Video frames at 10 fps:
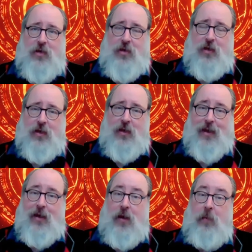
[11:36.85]
silly,
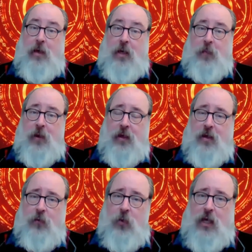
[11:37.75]
and
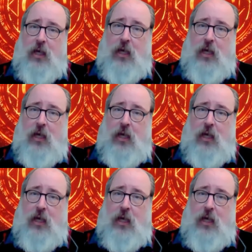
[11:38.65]
manipulative way.